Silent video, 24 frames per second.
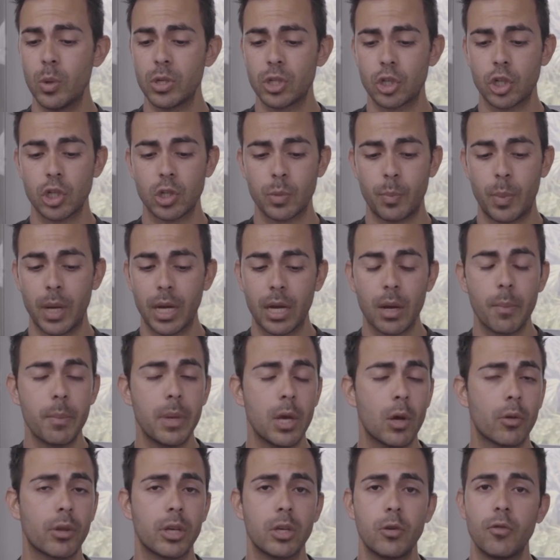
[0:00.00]
is just pick a
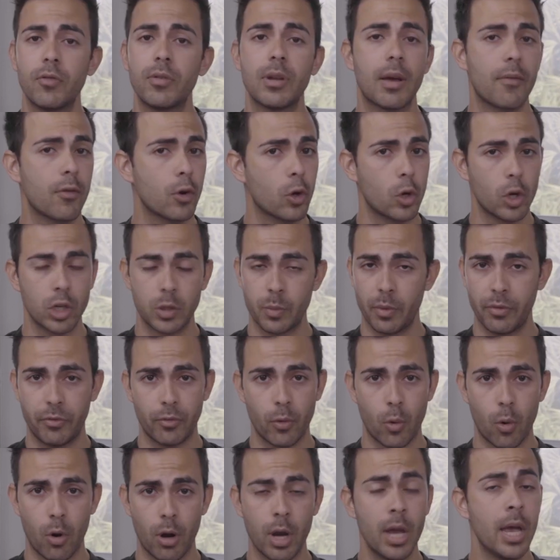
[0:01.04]
meal that you've never cooked
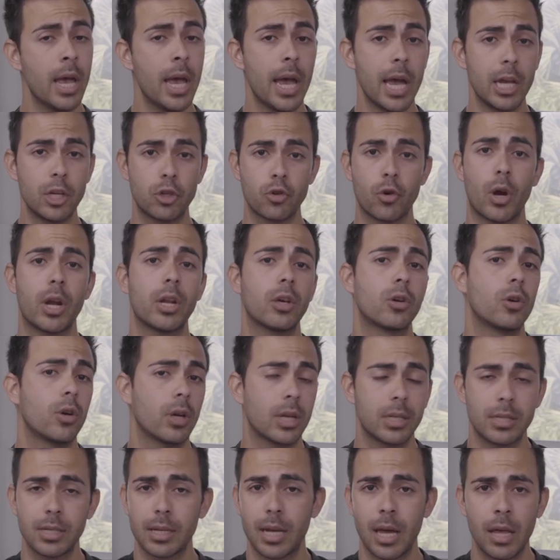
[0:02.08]
before and try to cook
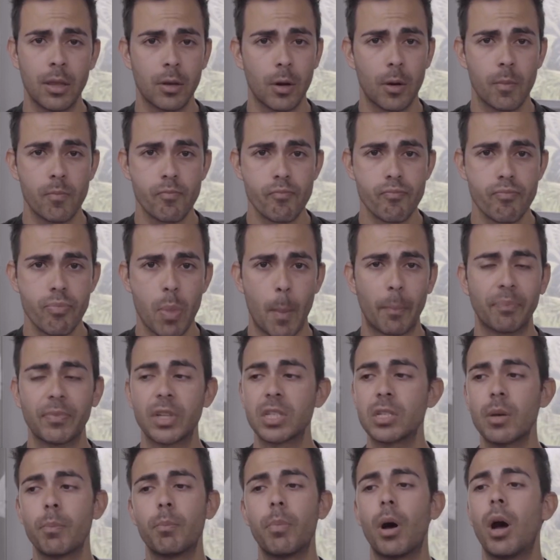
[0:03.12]
it together.
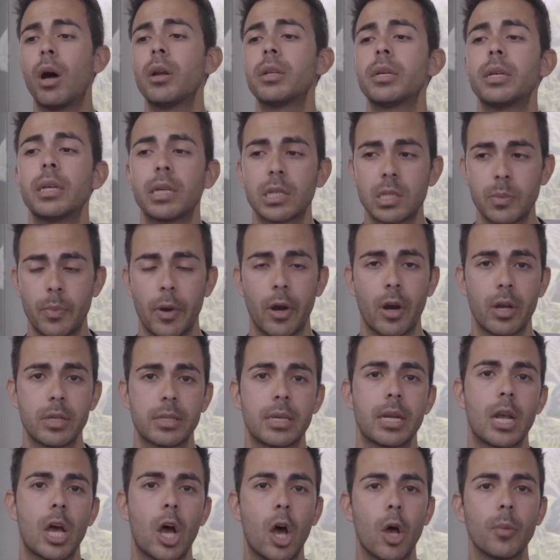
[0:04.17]
It's a bonding experience.
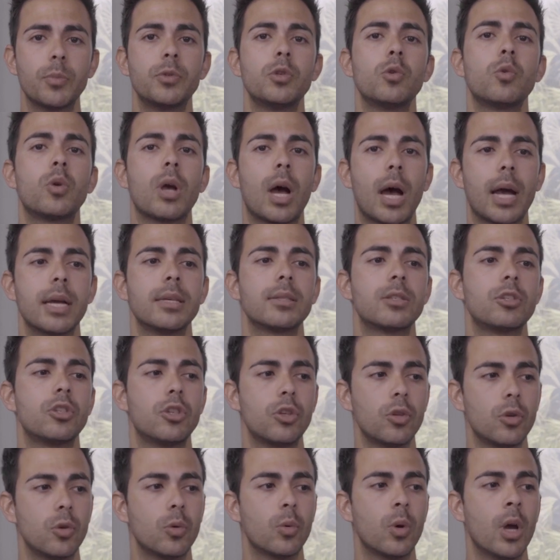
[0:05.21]
It helps you guys
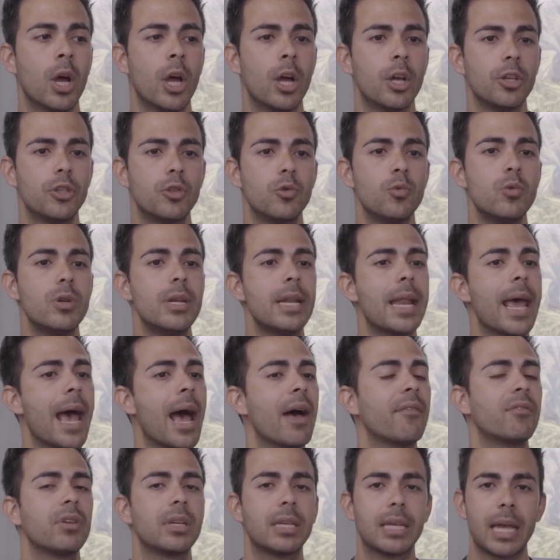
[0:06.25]
to
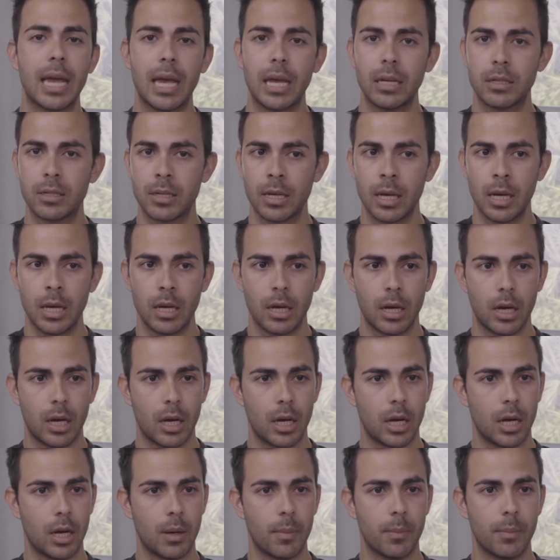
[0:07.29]
navigate
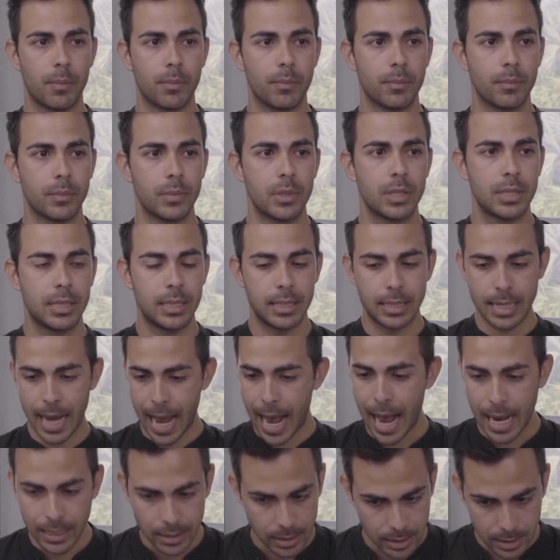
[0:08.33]

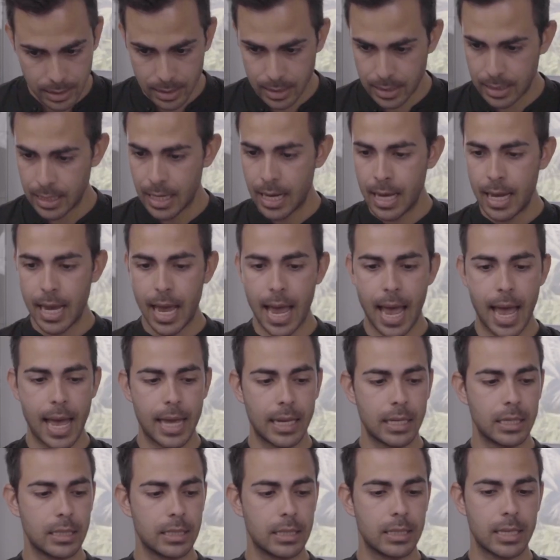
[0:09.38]
tasks
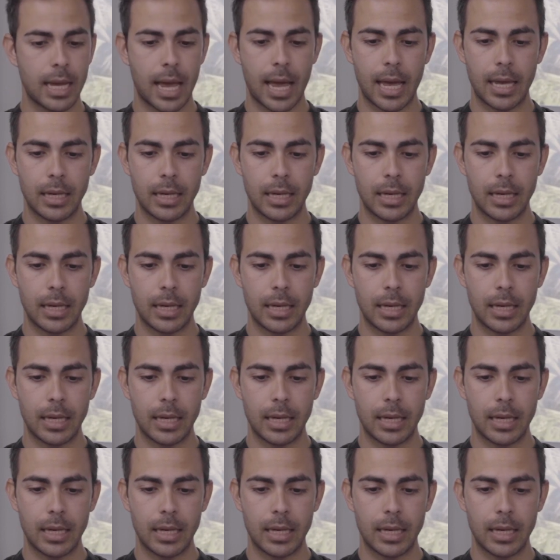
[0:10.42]
and